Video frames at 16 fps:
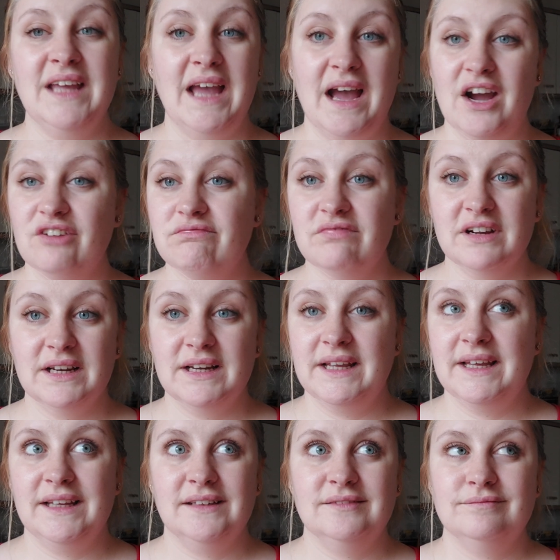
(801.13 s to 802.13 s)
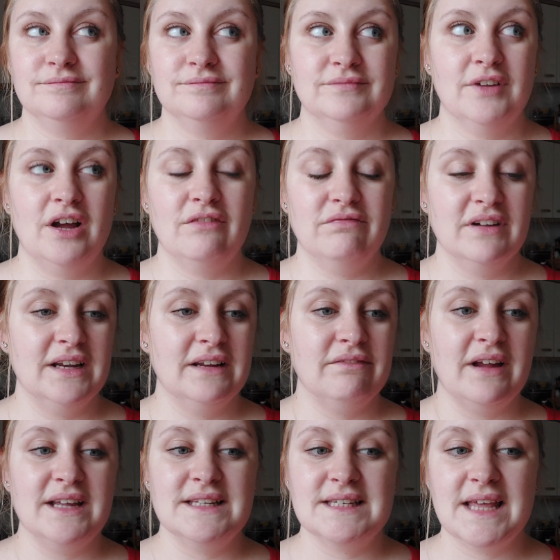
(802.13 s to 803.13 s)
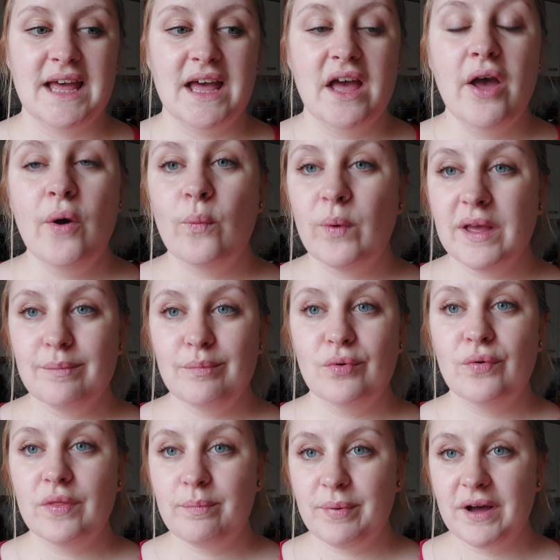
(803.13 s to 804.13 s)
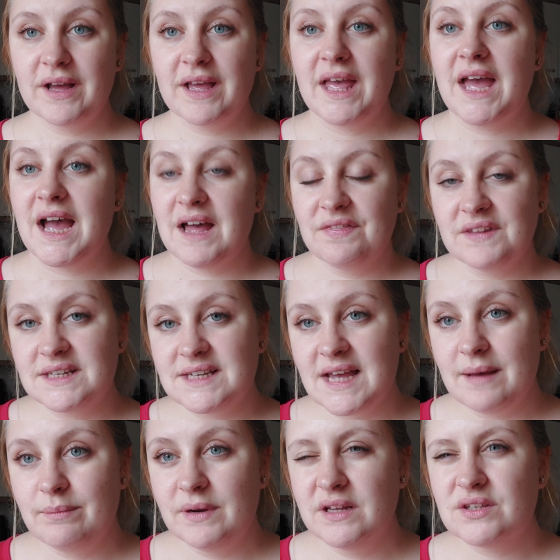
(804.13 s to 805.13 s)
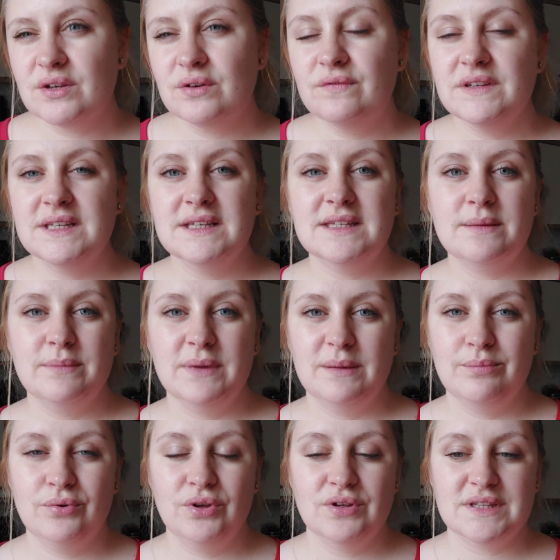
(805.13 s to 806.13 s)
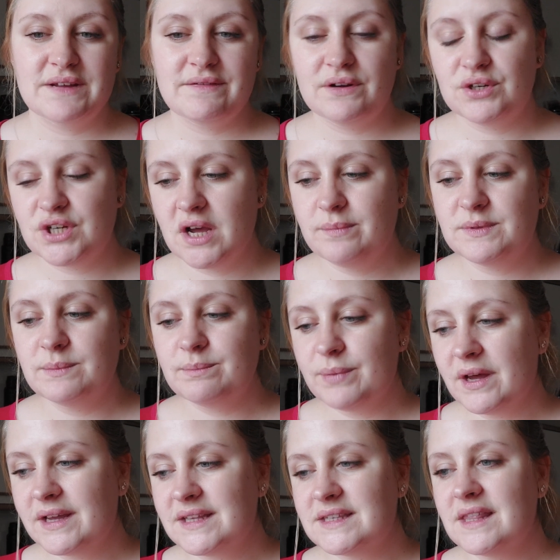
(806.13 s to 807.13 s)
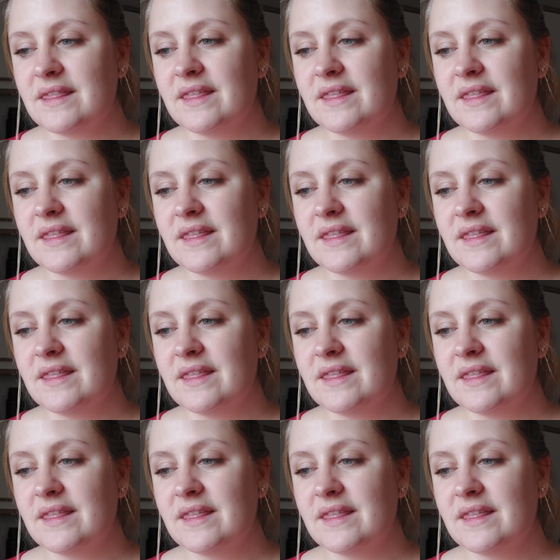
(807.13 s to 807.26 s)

I really rate it. We bought the bucket and the tablets. Obviously some people use their own tubs and buckets